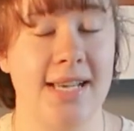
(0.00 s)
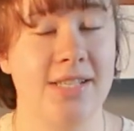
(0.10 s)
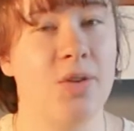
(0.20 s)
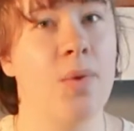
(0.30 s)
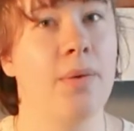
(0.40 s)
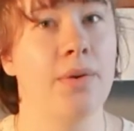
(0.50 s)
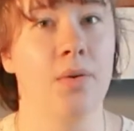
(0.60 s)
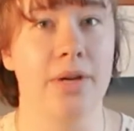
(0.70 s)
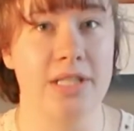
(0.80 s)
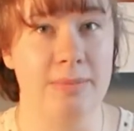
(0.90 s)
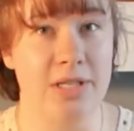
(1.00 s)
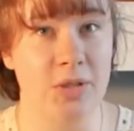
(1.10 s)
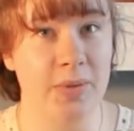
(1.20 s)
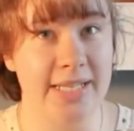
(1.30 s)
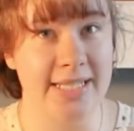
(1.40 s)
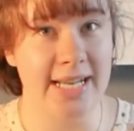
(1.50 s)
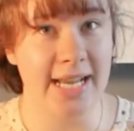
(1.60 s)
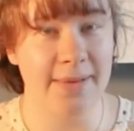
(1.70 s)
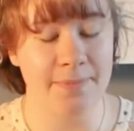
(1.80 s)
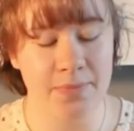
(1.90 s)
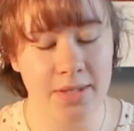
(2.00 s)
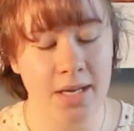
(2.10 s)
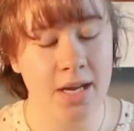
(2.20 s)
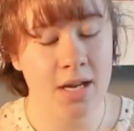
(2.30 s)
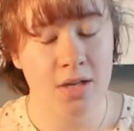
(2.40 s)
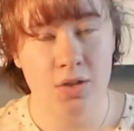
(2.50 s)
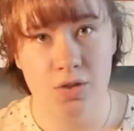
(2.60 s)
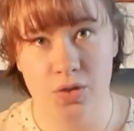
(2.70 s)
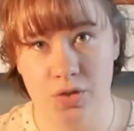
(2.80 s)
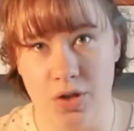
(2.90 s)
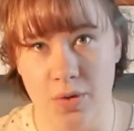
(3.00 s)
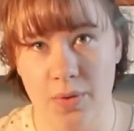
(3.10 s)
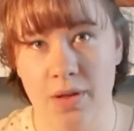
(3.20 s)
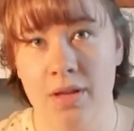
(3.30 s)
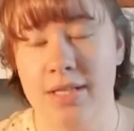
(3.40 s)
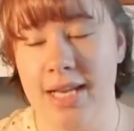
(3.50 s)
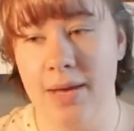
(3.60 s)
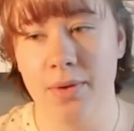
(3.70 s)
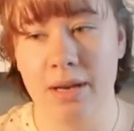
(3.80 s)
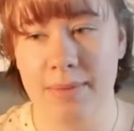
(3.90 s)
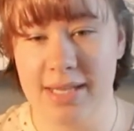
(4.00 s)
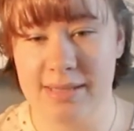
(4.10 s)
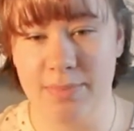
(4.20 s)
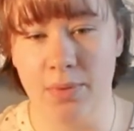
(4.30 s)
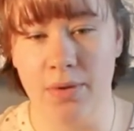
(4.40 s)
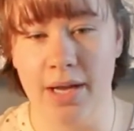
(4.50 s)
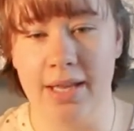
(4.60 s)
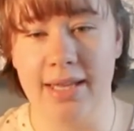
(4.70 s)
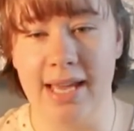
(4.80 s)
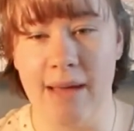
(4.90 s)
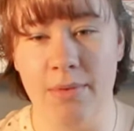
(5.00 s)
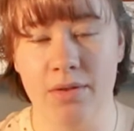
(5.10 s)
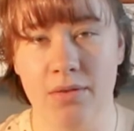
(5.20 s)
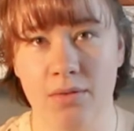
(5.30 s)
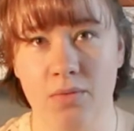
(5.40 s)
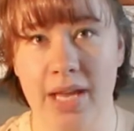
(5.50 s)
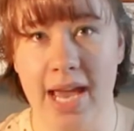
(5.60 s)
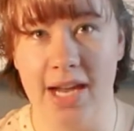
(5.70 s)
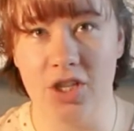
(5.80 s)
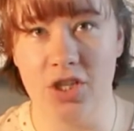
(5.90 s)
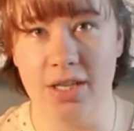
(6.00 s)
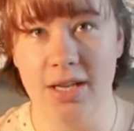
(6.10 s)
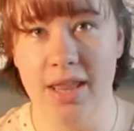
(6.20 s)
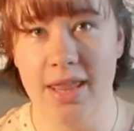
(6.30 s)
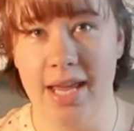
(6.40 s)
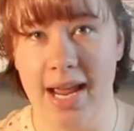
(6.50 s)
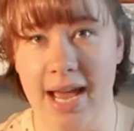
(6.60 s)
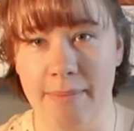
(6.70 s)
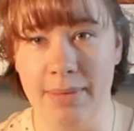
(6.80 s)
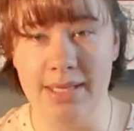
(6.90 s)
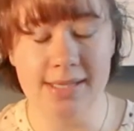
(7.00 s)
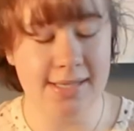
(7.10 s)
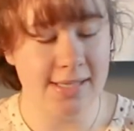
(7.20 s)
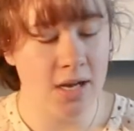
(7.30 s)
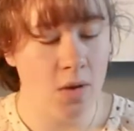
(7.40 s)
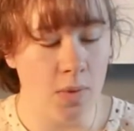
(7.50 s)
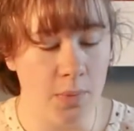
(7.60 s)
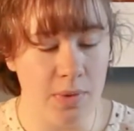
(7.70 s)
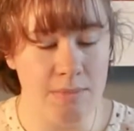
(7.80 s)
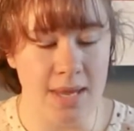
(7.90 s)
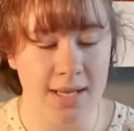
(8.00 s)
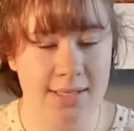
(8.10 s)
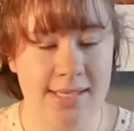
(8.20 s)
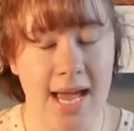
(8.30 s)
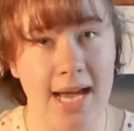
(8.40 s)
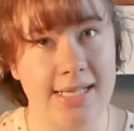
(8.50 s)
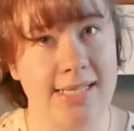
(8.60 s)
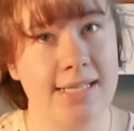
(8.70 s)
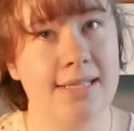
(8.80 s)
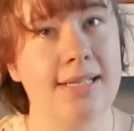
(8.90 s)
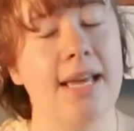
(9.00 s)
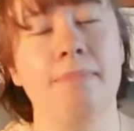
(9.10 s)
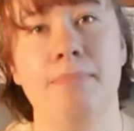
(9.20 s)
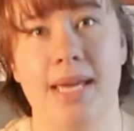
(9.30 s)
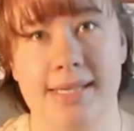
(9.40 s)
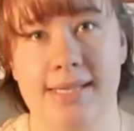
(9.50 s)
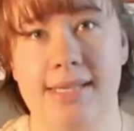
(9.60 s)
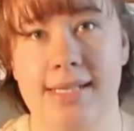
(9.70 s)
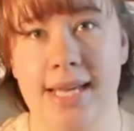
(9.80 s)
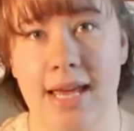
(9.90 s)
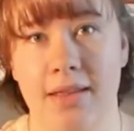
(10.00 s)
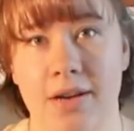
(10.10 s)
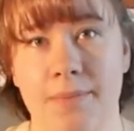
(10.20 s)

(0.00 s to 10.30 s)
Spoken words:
as to what we're going to be doing today. So today we're going to be exploring the chemical reaction that happens when we mix acids and bases together.